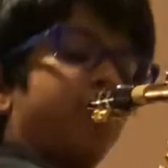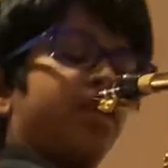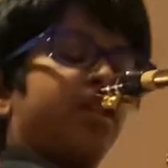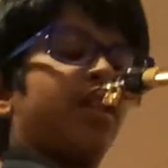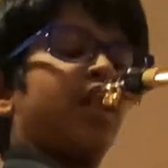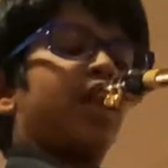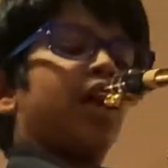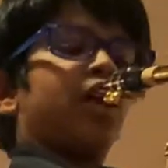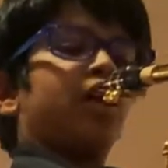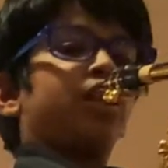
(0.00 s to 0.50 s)

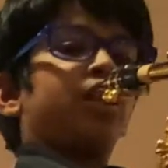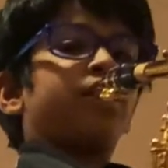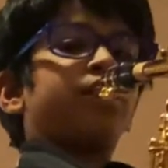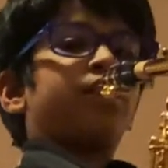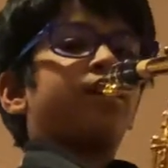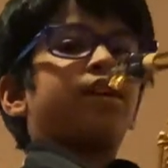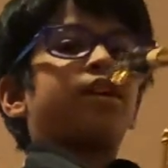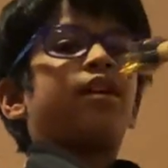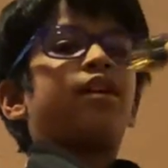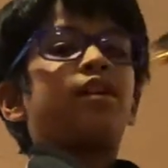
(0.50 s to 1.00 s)
Now let's
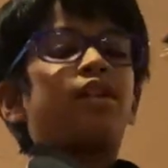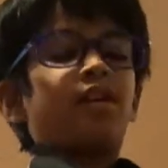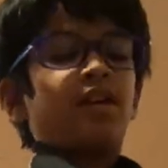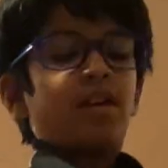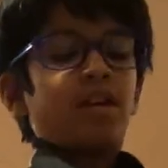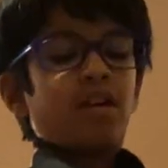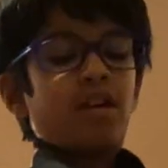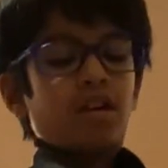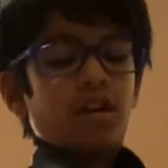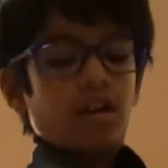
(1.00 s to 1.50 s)
get
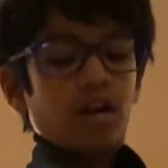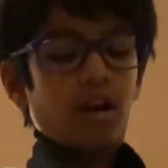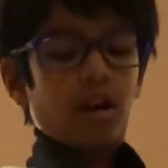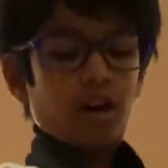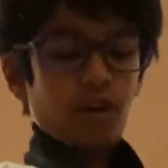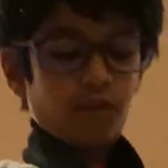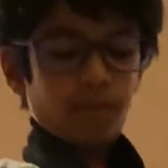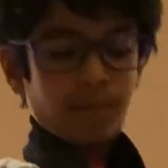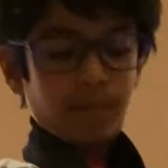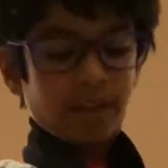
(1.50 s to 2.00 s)

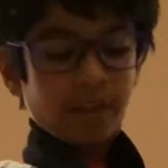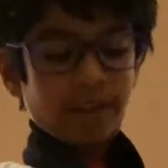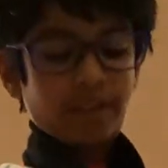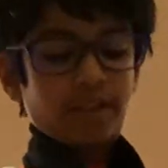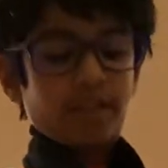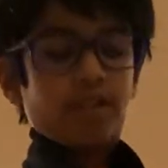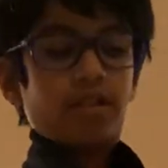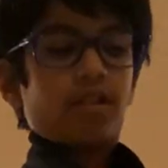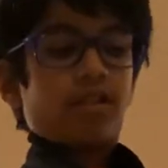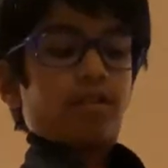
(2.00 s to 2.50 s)
all played
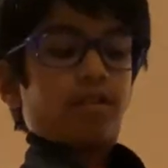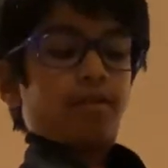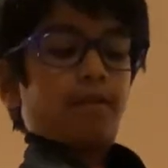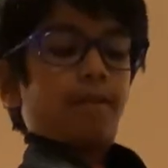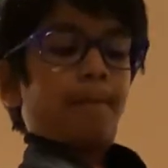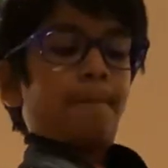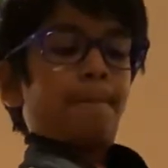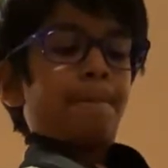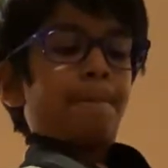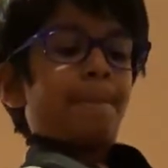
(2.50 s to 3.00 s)
sound.
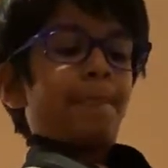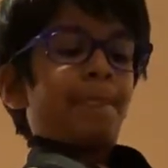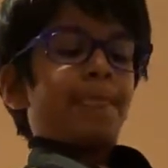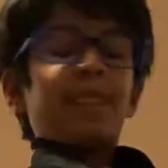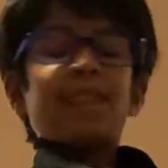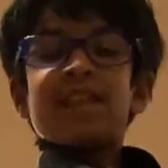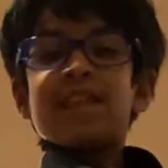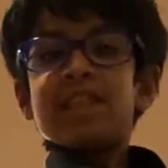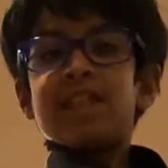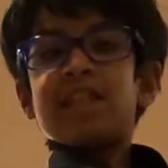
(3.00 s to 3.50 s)

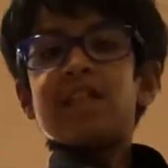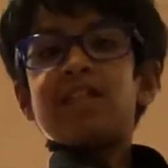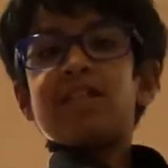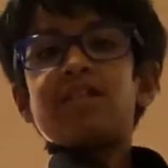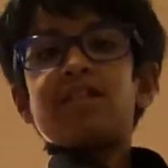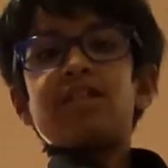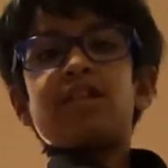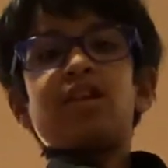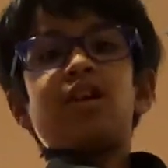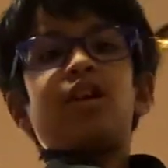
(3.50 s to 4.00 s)
And this
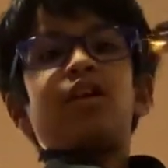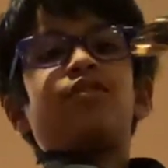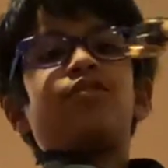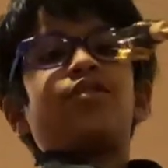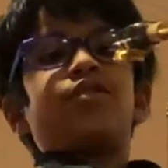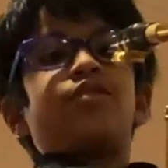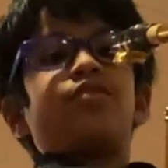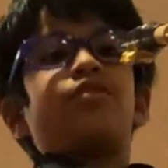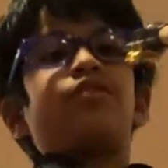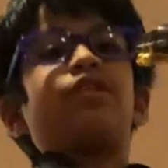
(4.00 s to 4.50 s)
is an
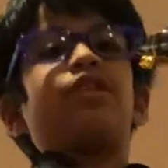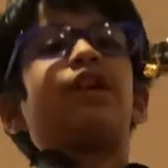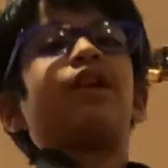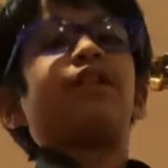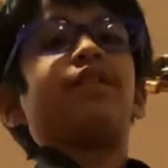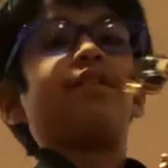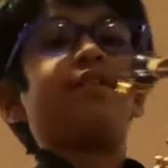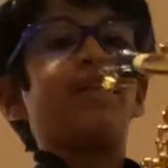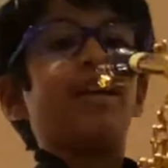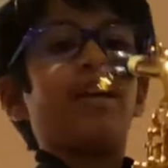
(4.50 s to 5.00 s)
alto
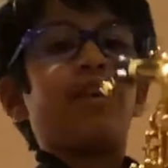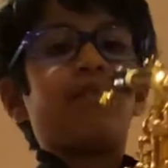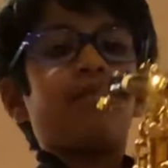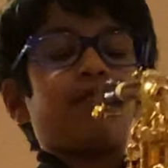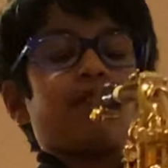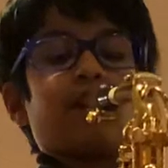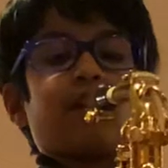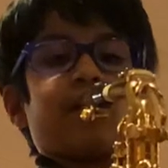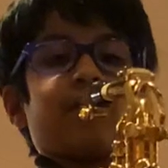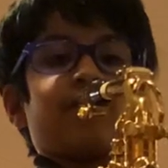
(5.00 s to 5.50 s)
sax.
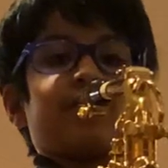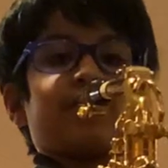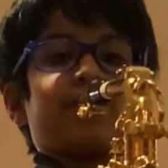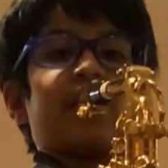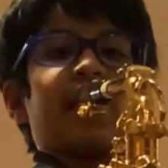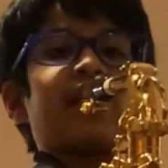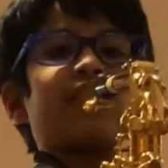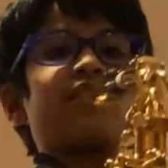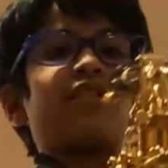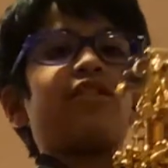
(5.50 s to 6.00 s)
You have a
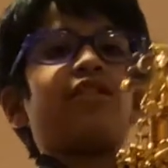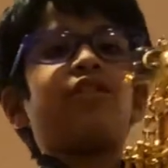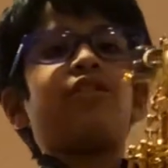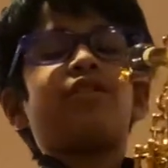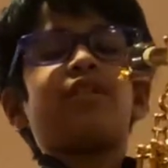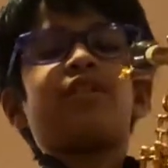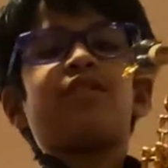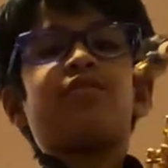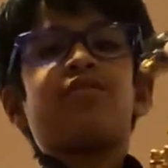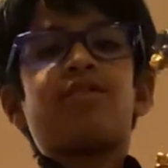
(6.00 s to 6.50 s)
Tesla,
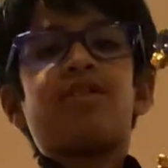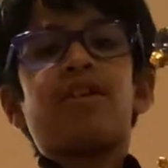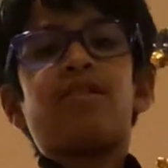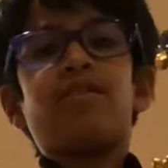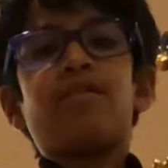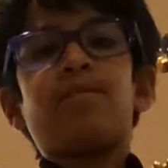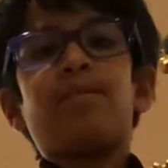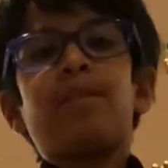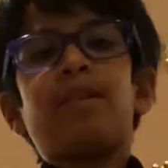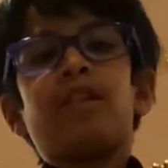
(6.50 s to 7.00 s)
it'll sound
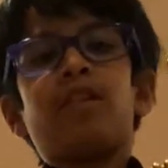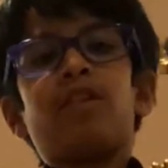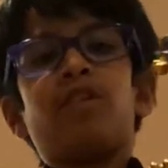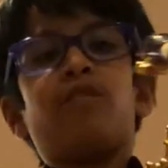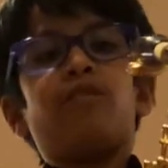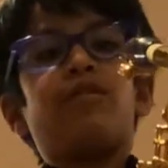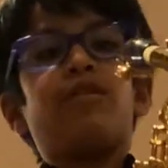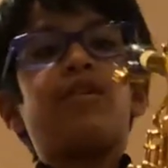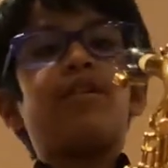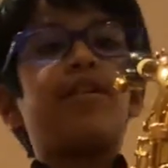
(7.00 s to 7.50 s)
a bit
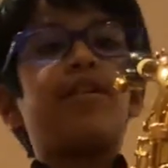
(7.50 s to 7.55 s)
lower.